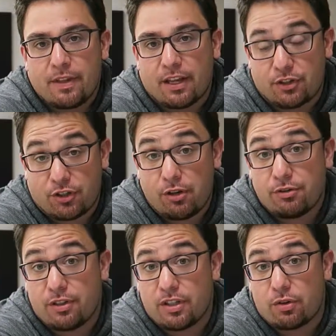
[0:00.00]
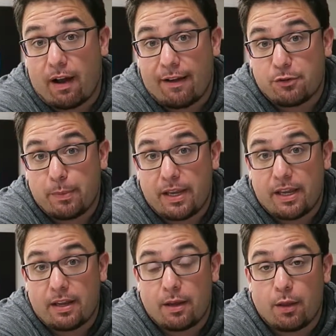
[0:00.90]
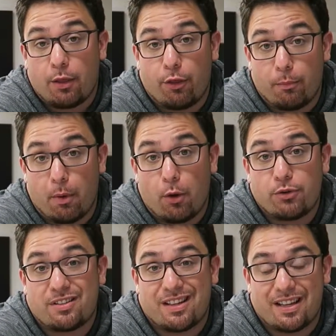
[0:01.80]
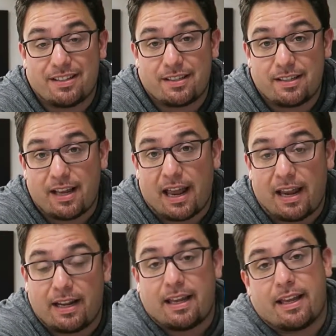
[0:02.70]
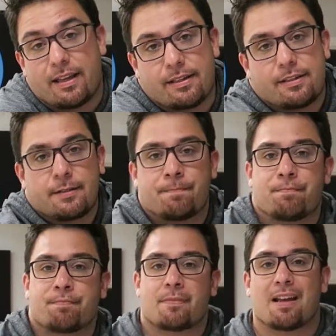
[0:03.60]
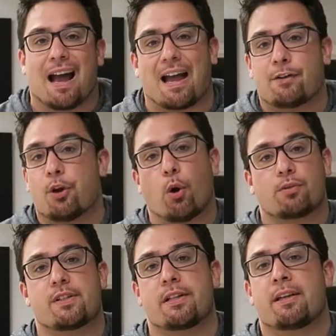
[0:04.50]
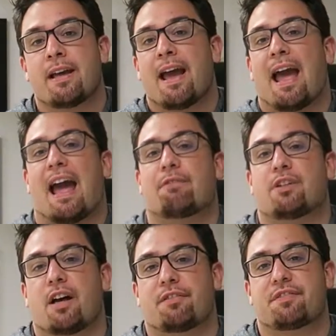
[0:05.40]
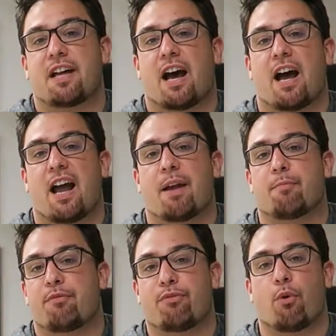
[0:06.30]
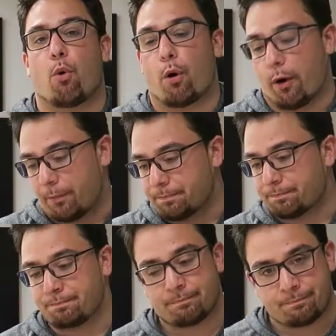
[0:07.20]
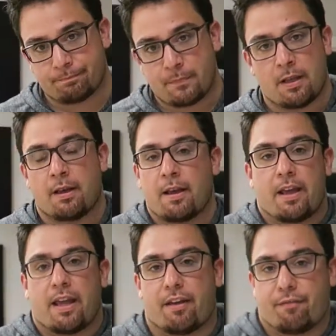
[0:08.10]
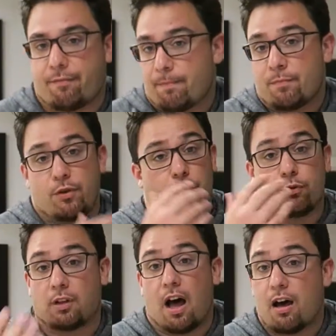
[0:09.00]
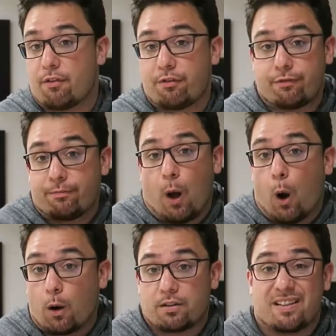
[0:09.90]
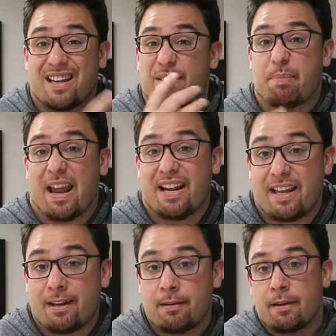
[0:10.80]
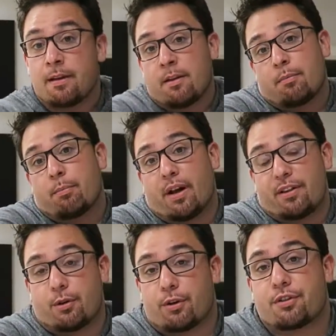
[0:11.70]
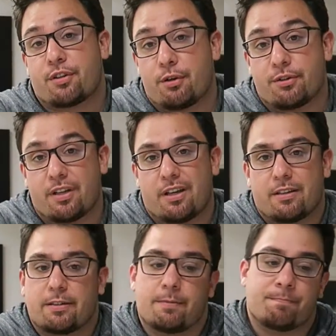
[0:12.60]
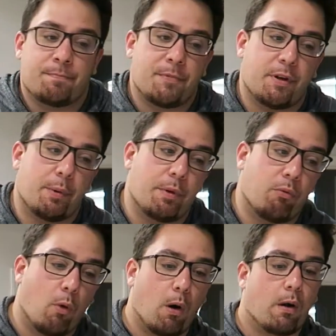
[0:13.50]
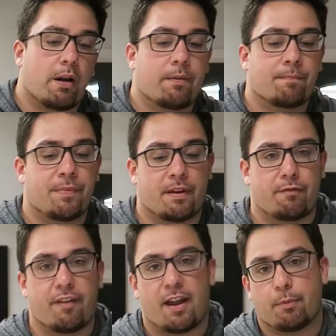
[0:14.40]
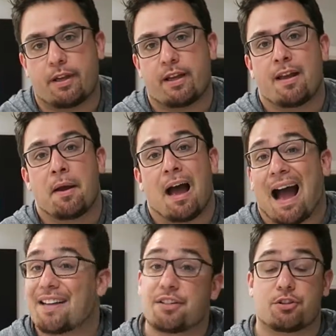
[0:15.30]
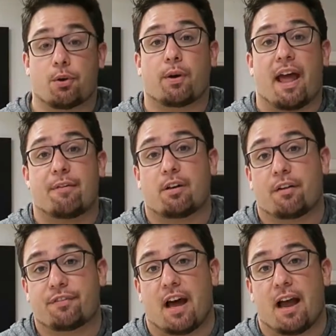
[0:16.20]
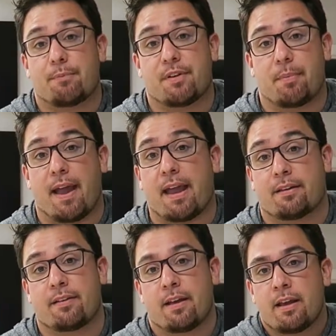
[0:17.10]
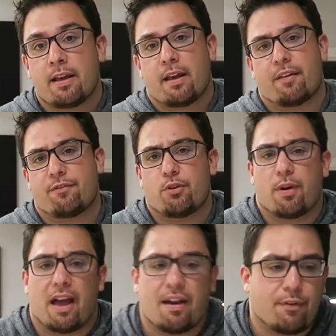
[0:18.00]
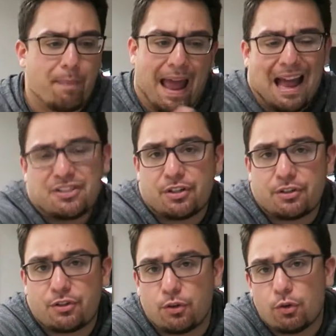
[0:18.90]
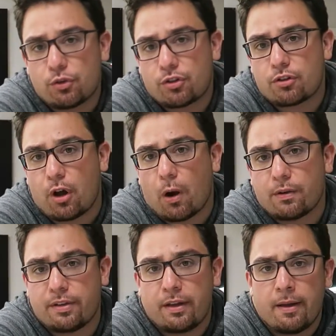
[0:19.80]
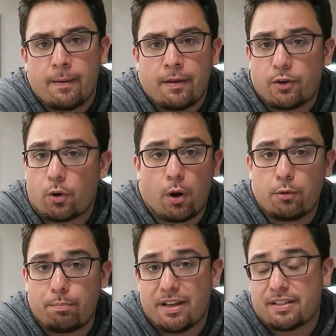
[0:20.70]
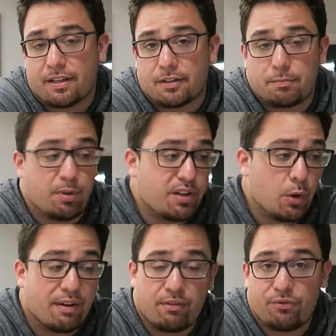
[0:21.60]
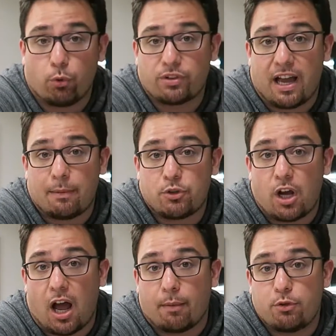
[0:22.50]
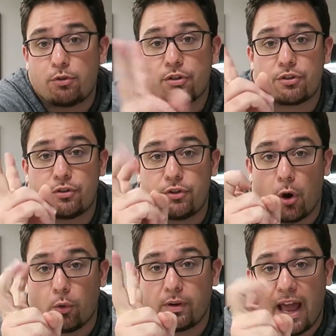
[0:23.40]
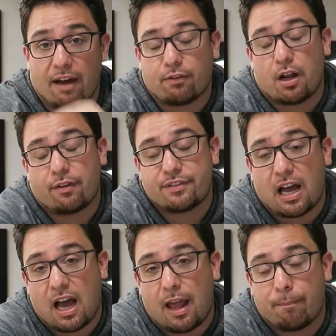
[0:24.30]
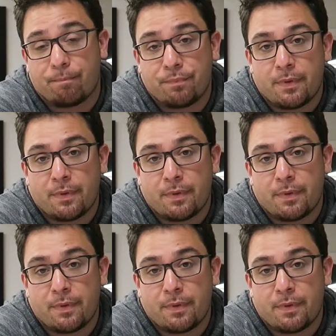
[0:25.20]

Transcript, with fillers: the excuse that drives me the most insane is I don't have enough time for if you love art and painting, but your excuse is, you know, with work and family, I just don't have enough time to paint. If you have a passion to start your own business, but you have a full-time job, you just don't have enough time.